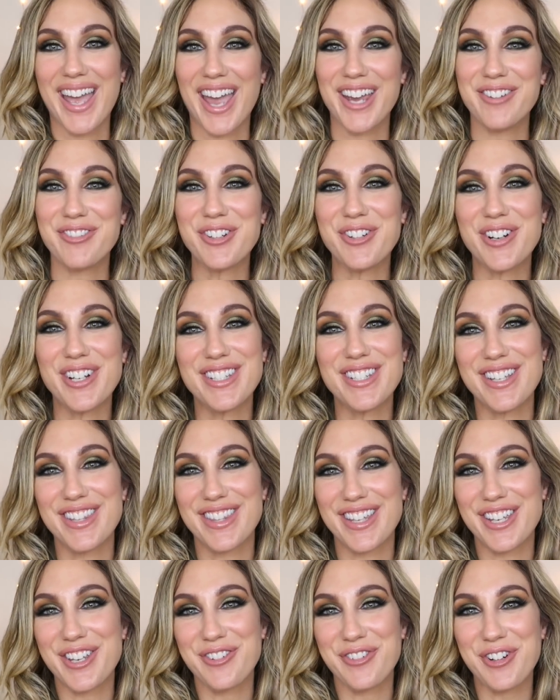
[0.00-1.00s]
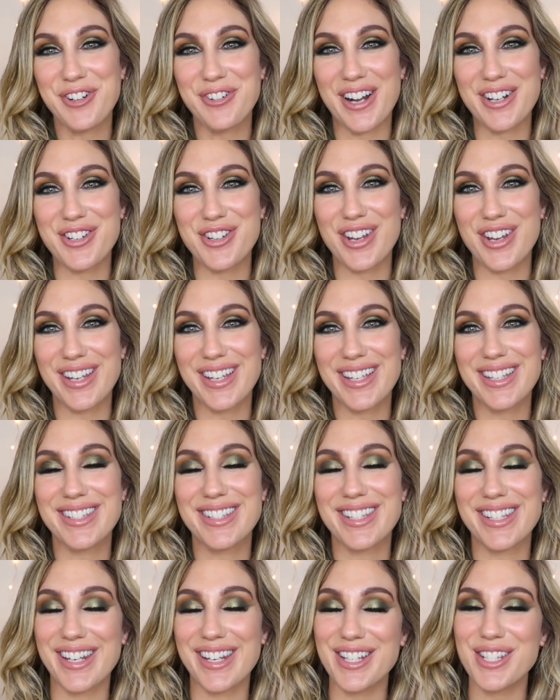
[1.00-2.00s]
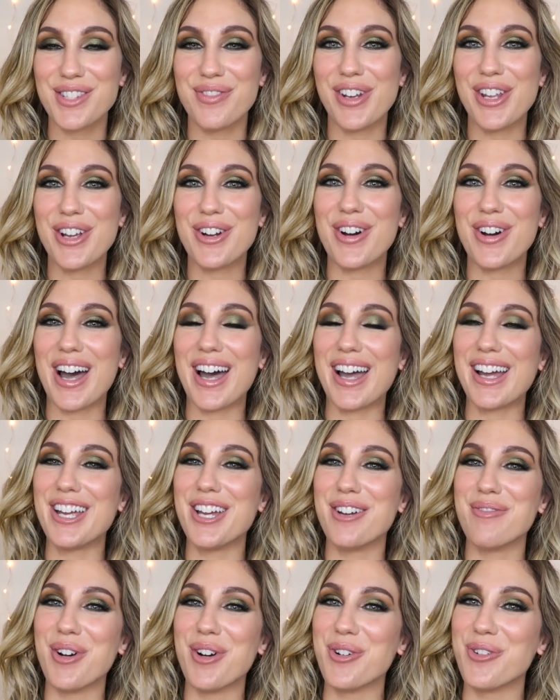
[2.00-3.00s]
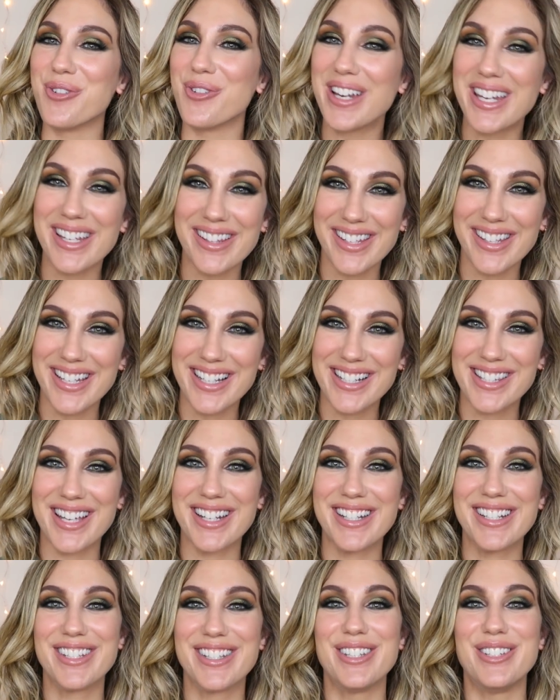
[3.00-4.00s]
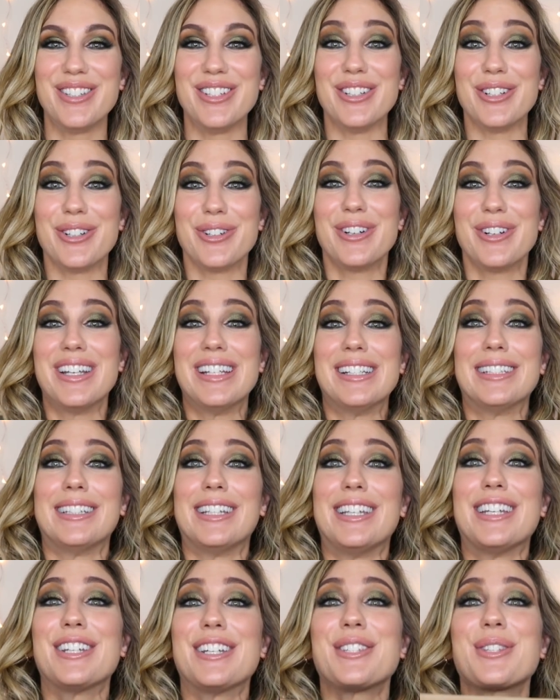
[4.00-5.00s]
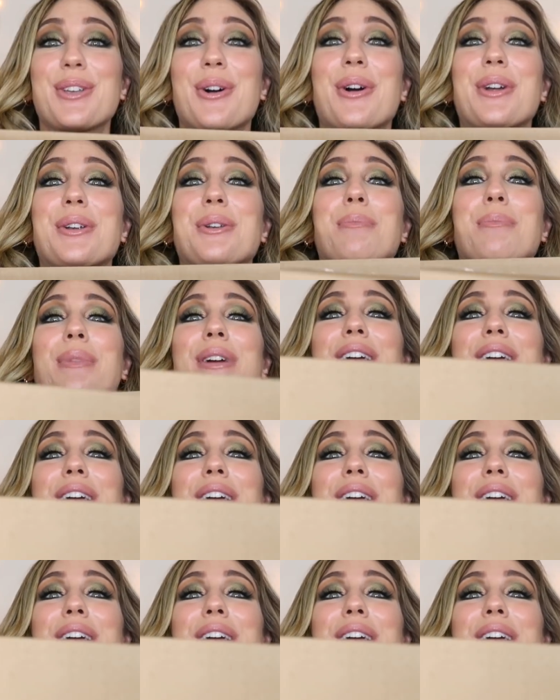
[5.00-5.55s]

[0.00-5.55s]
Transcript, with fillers: Hey everyone, thank you for watching. Today's video I am wickedly excited to do. It is going to